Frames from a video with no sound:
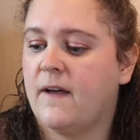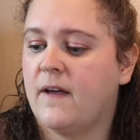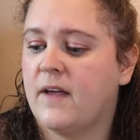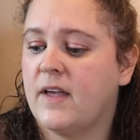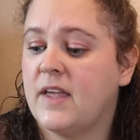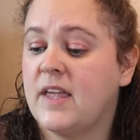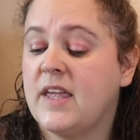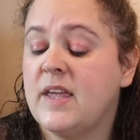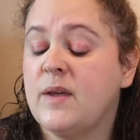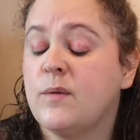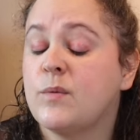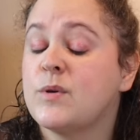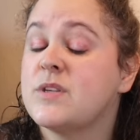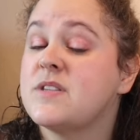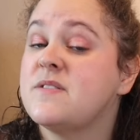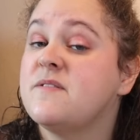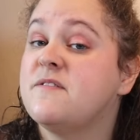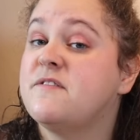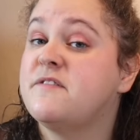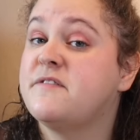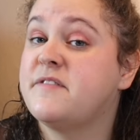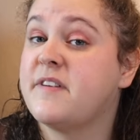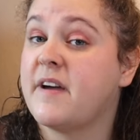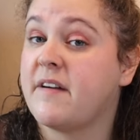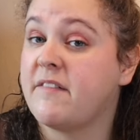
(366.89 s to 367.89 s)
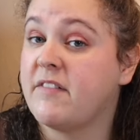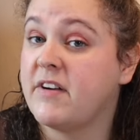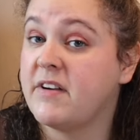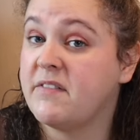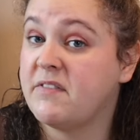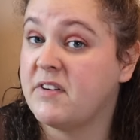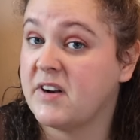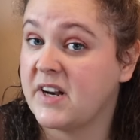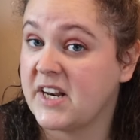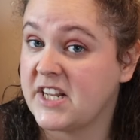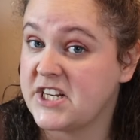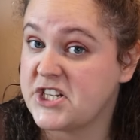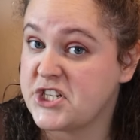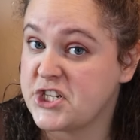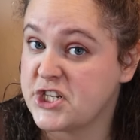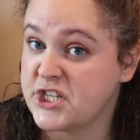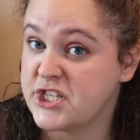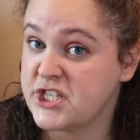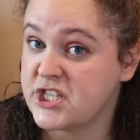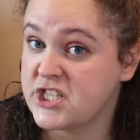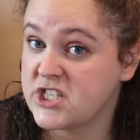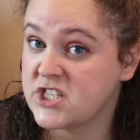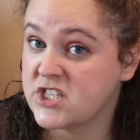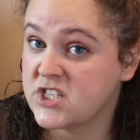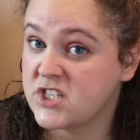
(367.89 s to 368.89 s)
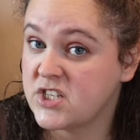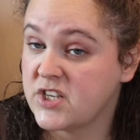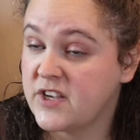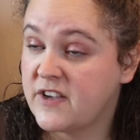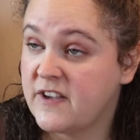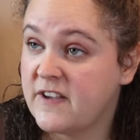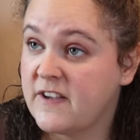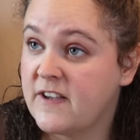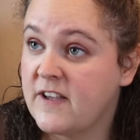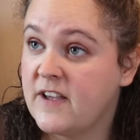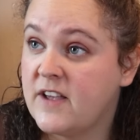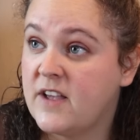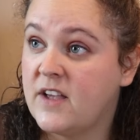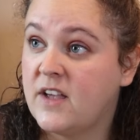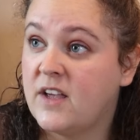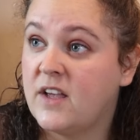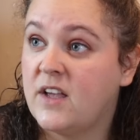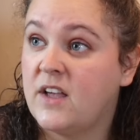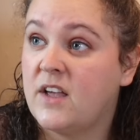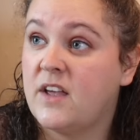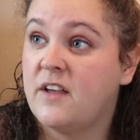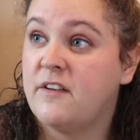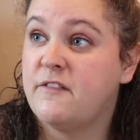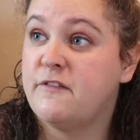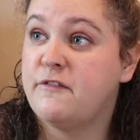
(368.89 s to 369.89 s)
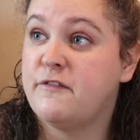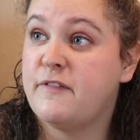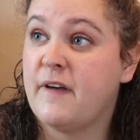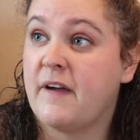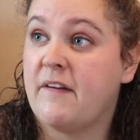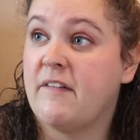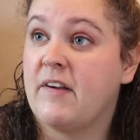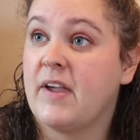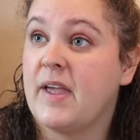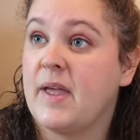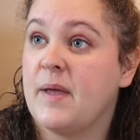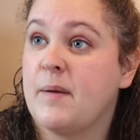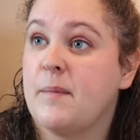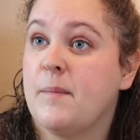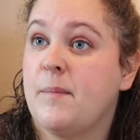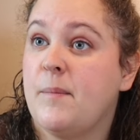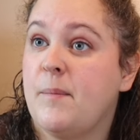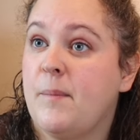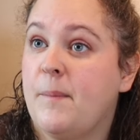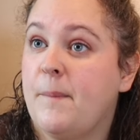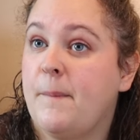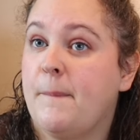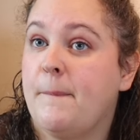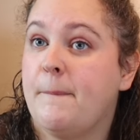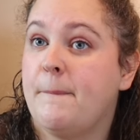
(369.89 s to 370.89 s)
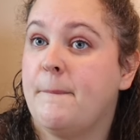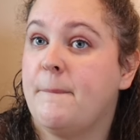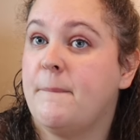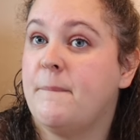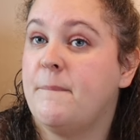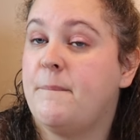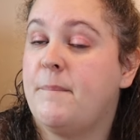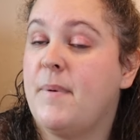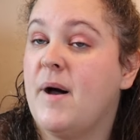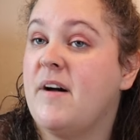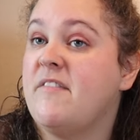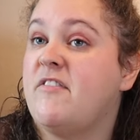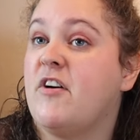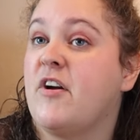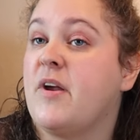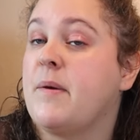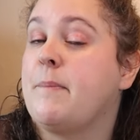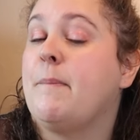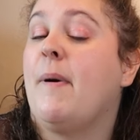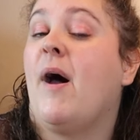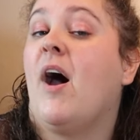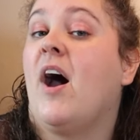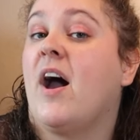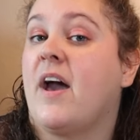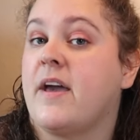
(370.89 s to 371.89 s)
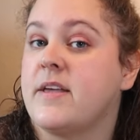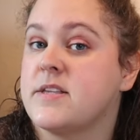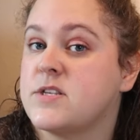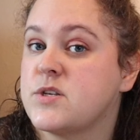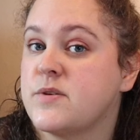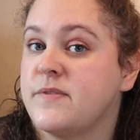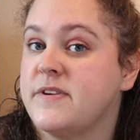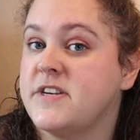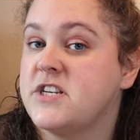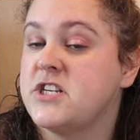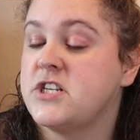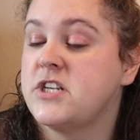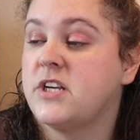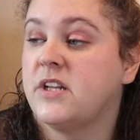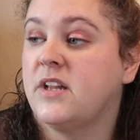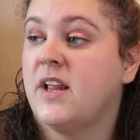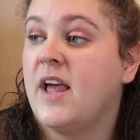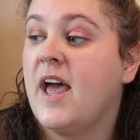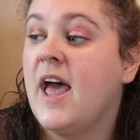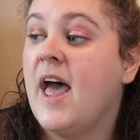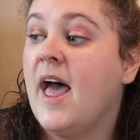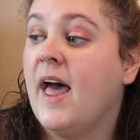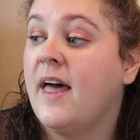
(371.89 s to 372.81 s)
He was very religious, a very pious Christian.